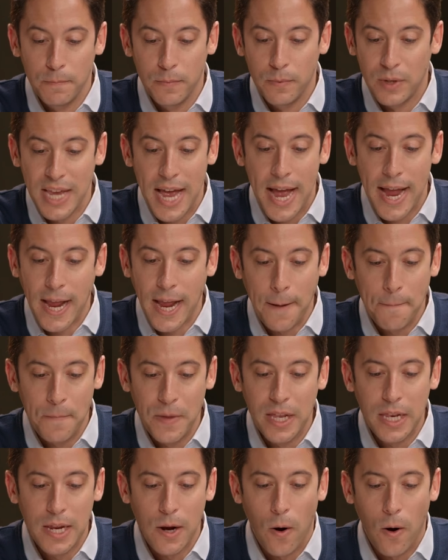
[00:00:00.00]
say
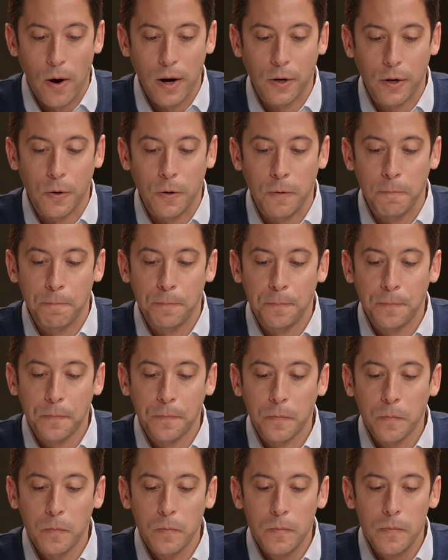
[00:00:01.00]
in the article
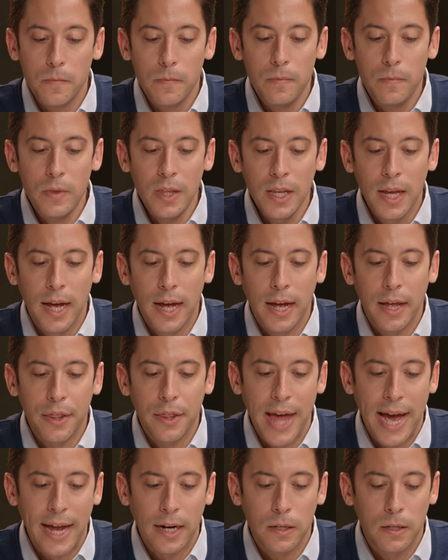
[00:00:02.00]
uh,
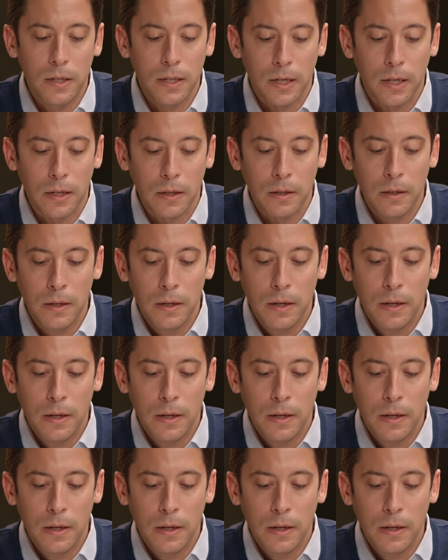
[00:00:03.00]
that, uh,